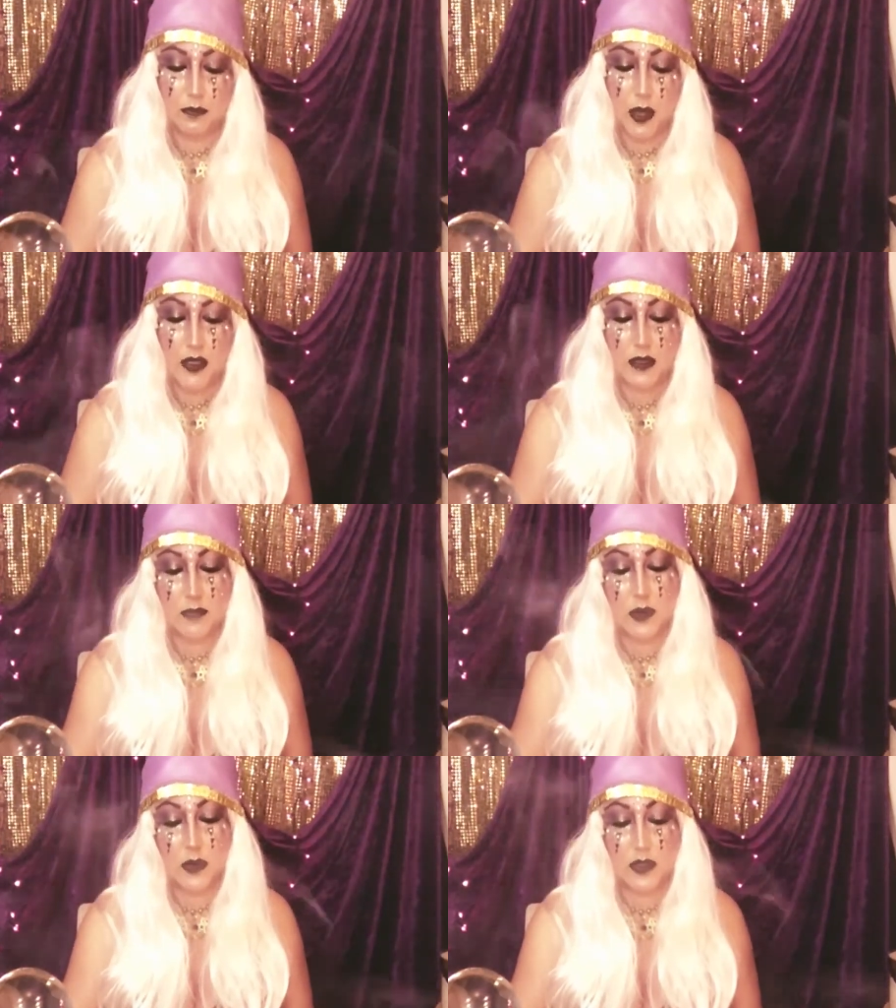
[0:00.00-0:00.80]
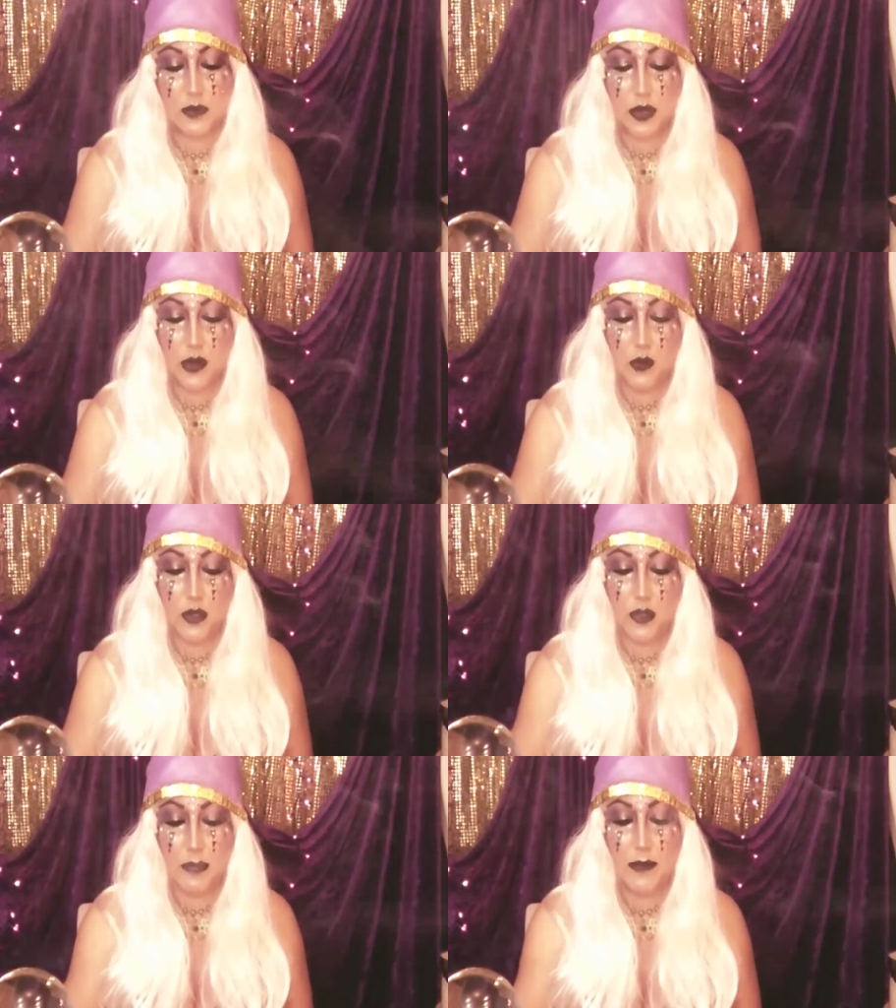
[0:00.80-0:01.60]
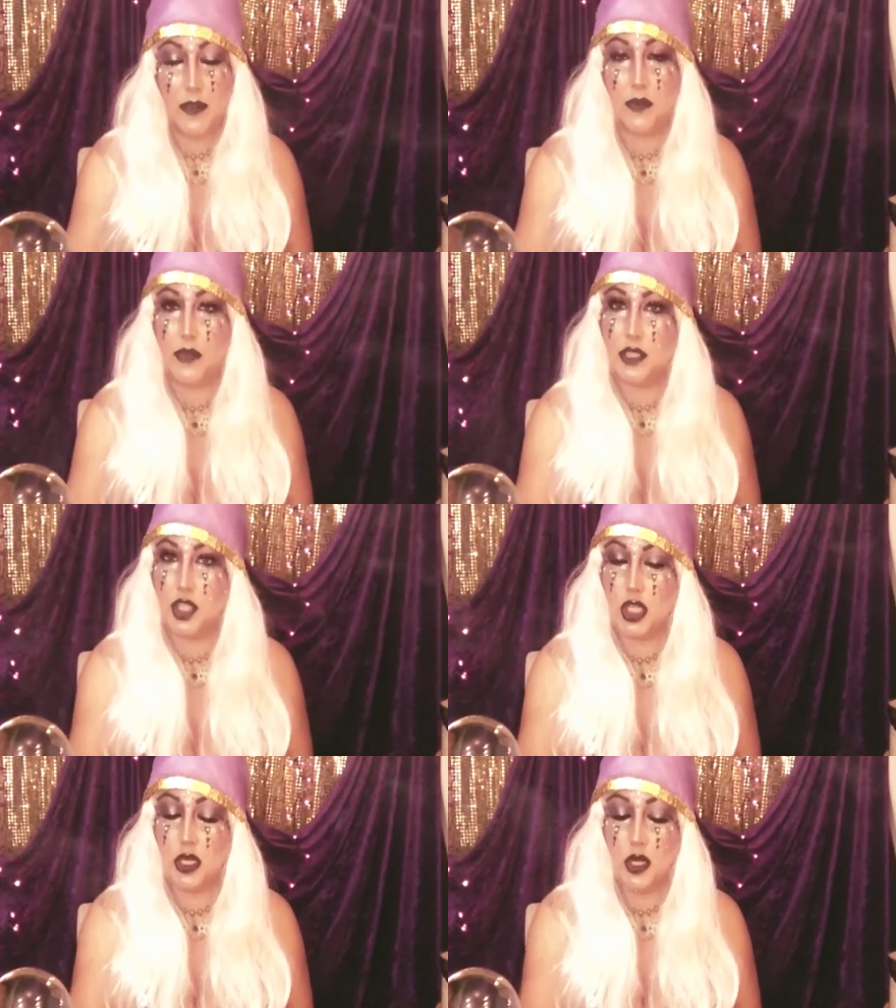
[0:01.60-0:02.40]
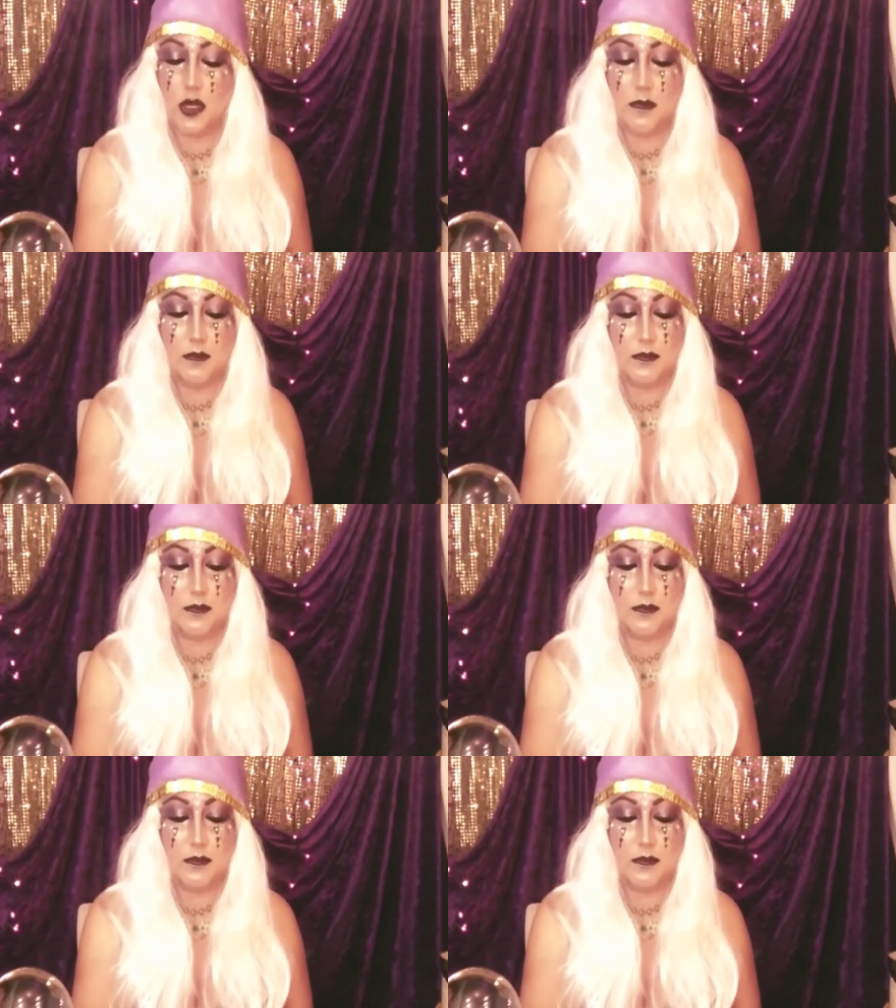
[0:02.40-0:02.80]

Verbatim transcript: possibly was a breadwinner, maybe there was a cheater,